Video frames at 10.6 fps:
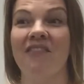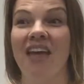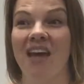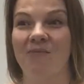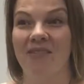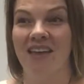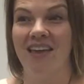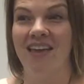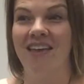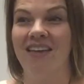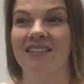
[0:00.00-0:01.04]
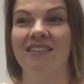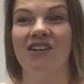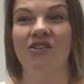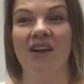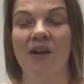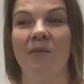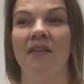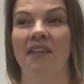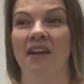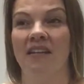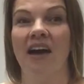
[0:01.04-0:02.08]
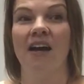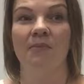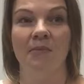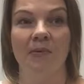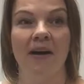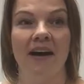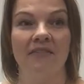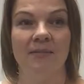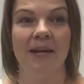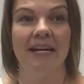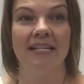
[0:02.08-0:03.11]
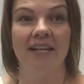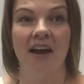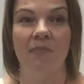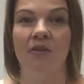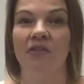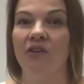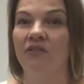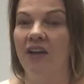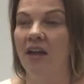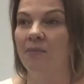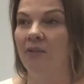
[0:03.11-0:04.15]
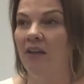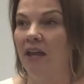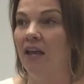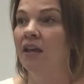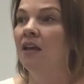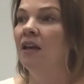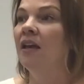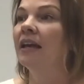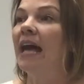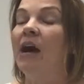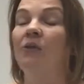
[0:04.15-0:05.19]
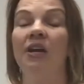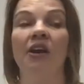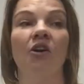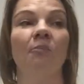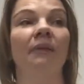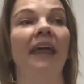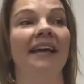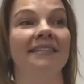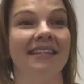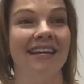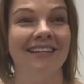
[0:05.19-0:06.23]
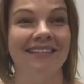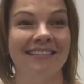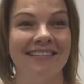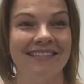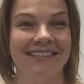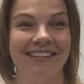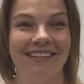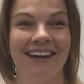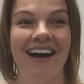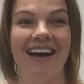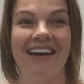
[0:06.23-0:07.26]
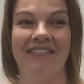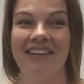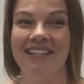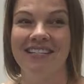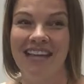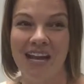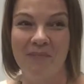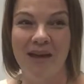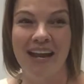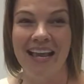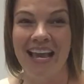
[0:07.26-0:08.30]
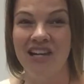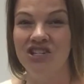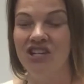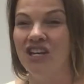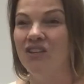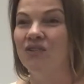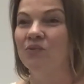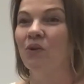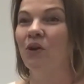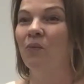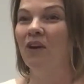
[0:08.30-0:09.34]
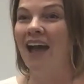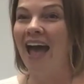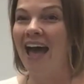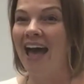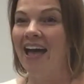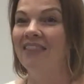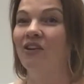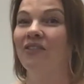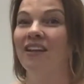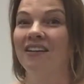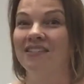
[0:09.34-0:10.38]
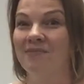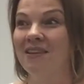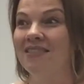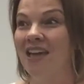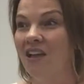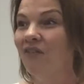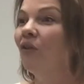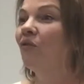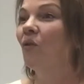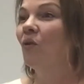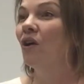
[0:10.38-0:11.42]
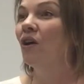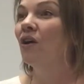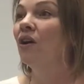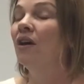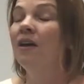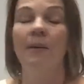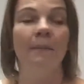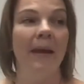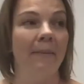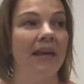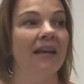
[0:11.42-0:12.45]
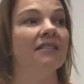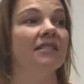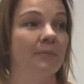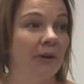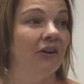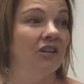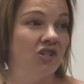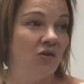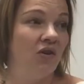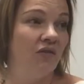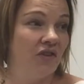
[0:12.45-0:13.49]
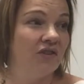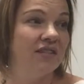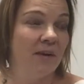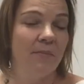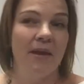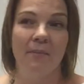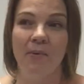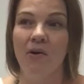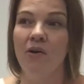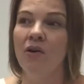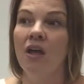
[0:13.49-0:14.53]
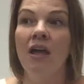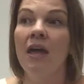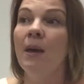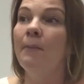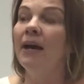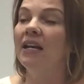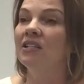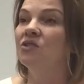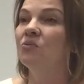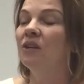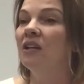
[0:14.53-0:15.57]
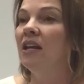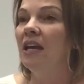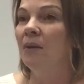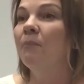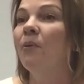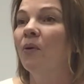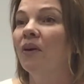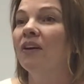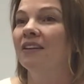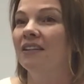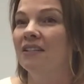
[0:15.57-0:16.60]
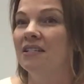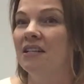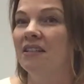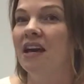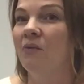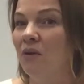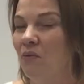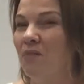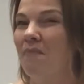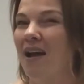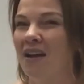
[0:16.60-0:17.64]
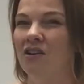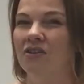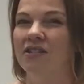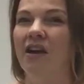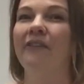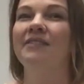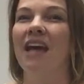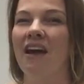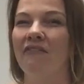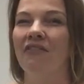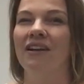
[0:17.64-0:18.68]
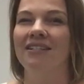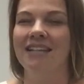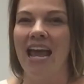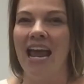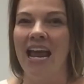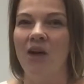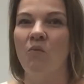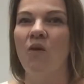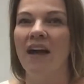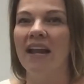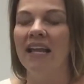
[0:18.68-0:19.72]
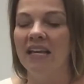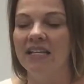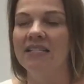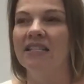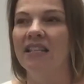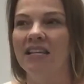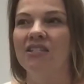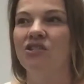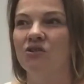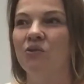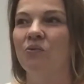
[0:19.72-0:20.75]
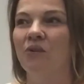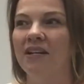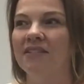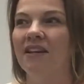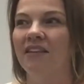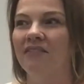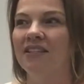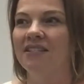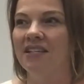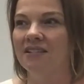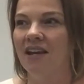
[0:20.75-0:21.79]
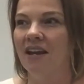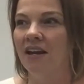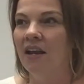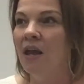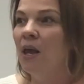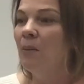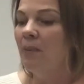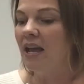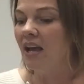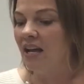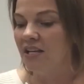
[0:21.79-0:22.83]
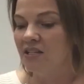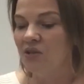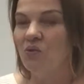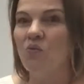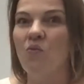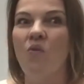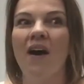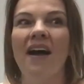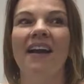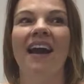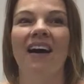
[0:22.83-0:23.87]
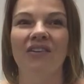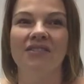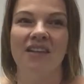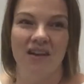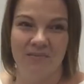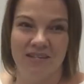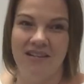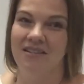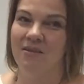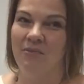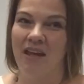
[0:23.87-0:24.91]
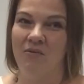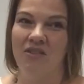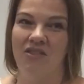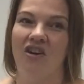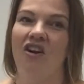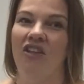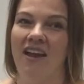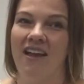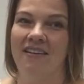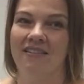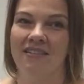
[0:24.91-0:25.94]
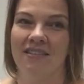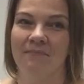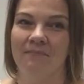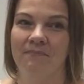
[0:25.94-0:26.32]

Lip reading: Family is a great one that a lot of people have. Spending time with their family, counting our blessings, not having to take medications, where we're at, our things to be thankful for. Maybe it's spiritual for some people, but it's really important that we remind ourselves every day, what is this true reason of the season? Because what else comes into play with the holidays?